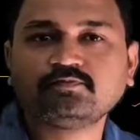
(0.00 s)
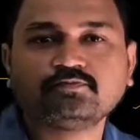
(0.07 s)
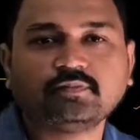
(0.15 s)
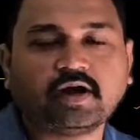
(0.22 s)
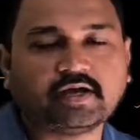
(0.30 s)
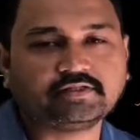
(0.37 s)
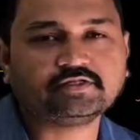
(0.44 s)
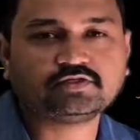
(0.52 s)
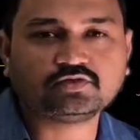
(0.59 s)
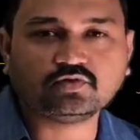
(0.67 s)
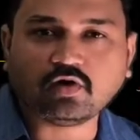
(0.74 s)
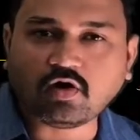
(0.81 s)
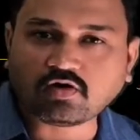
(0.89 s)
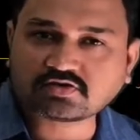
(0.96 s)
by the
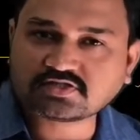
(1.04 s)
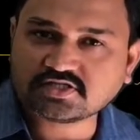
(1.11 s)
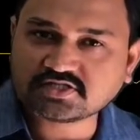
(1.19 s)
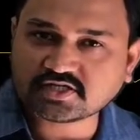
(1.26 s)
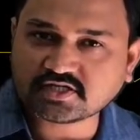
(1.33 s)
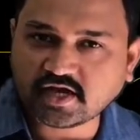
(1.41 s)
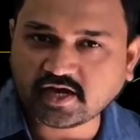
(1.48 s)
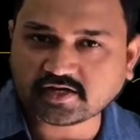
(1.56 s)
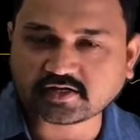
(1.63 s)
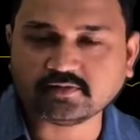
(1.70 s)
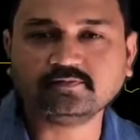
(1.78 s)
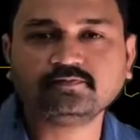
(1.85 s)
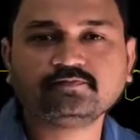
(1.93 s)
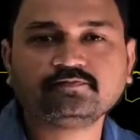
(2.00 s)
two oxygen atom,